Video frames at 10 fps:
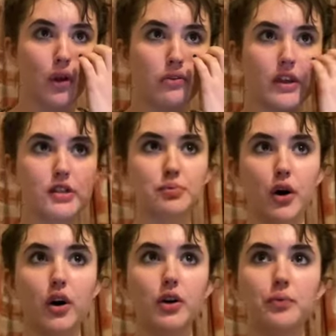this
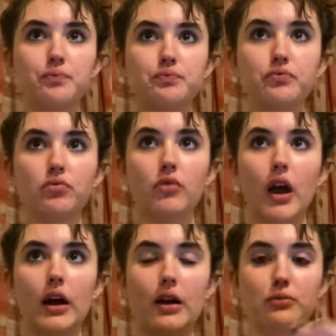book,
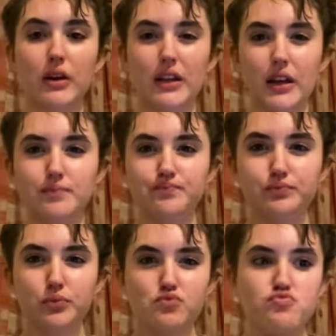and
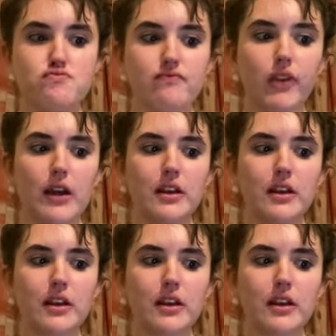I